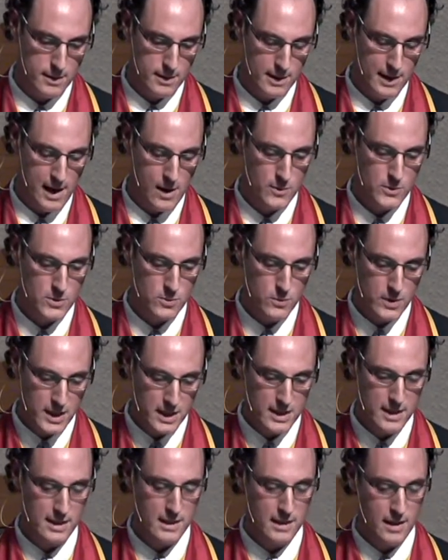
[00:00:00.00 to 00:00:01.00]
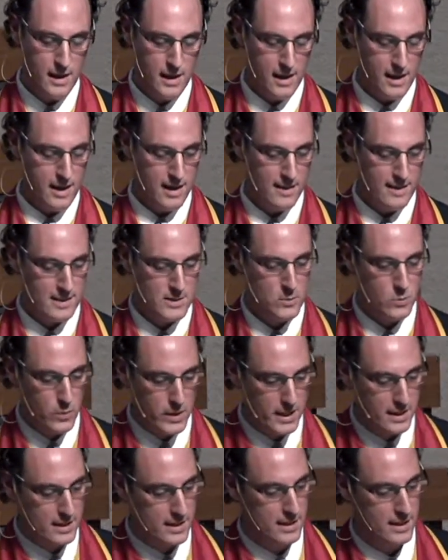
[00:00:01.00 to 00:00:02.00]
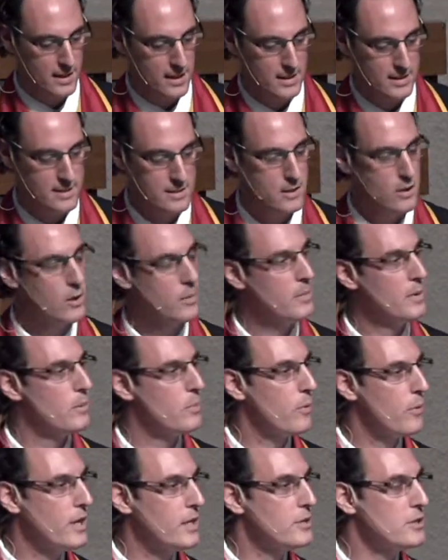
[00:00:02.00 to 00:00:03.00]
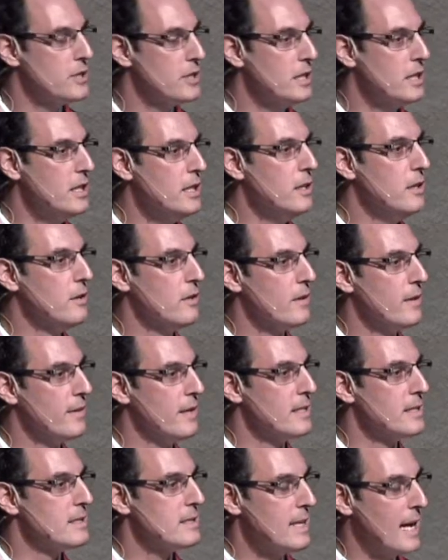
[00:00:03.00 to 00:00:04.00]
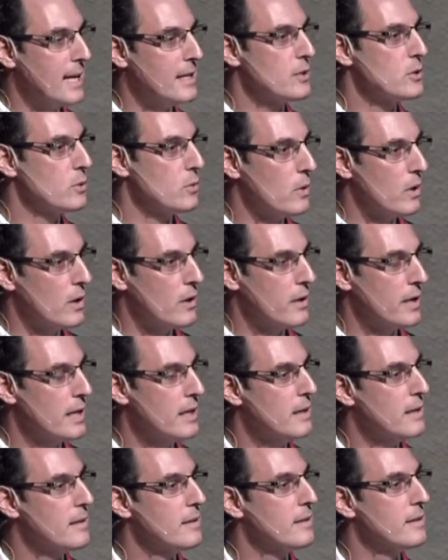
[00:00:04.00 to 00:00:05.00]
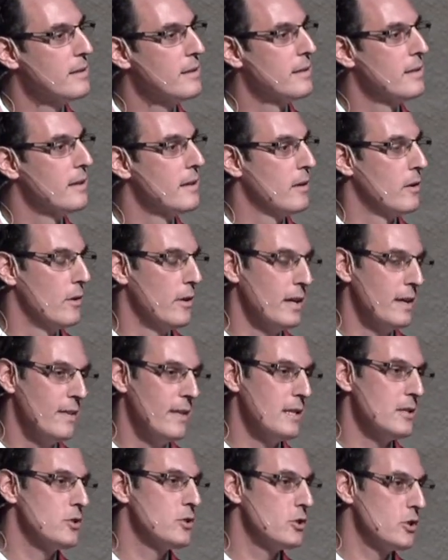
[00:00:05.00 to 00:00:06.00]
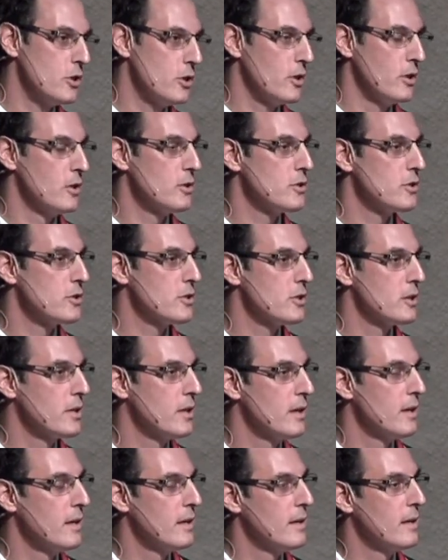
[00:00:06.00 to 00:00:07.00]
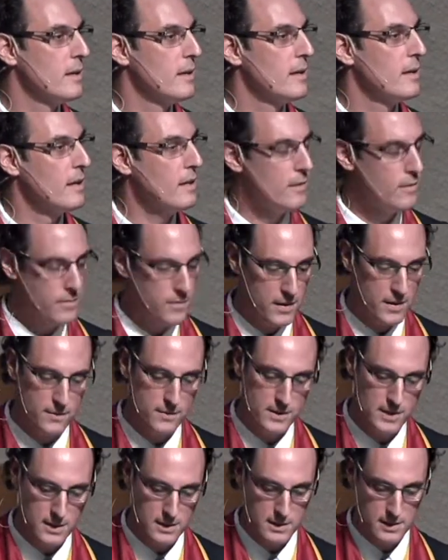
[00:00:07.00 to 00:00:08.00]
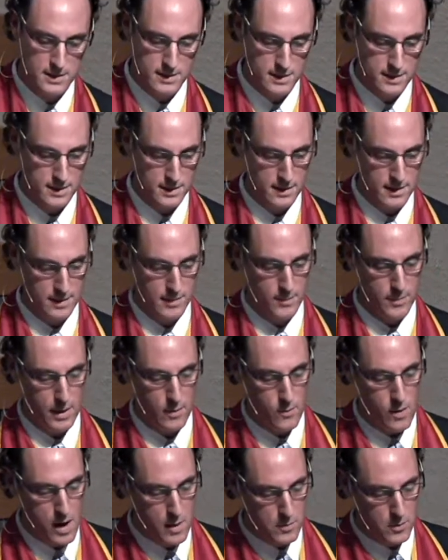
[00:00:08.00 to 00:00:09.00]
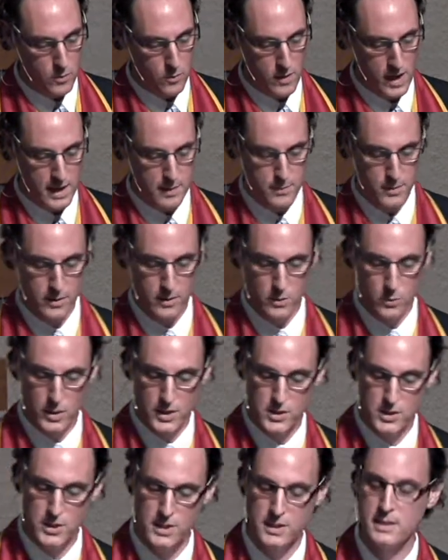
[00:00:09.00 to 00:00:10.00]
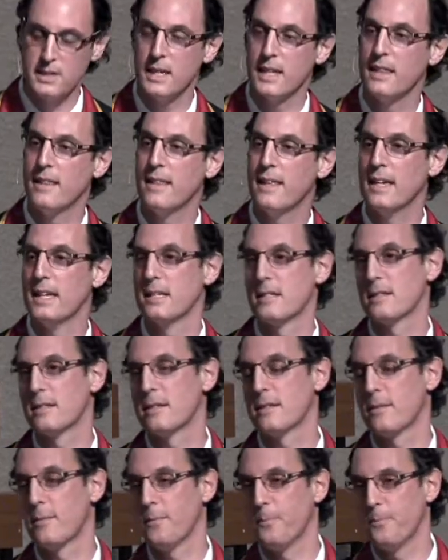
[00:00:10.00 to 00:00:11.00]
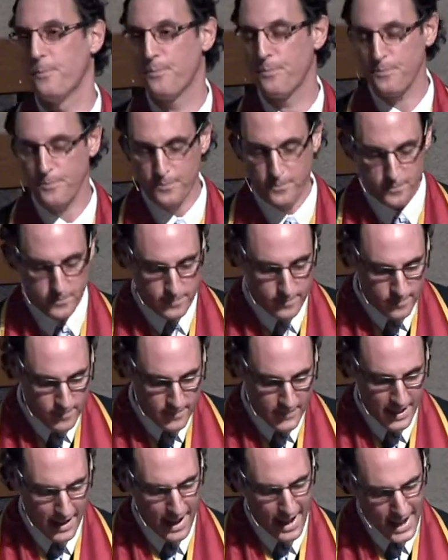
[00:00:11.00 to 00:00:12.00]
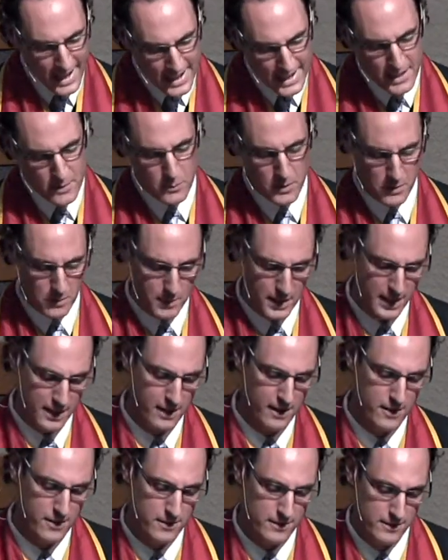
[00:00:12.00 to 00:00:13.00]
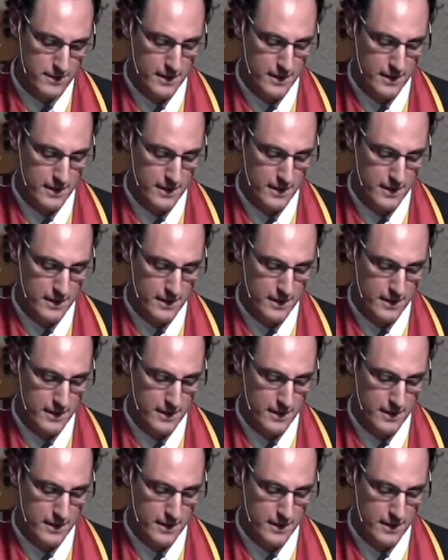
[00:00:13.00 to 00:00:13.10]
And I was reading this week a sermon preached here in this sanctuary, or in this church, in the 50s, by Robert Rabel, in which he said this. Now hang in with me here.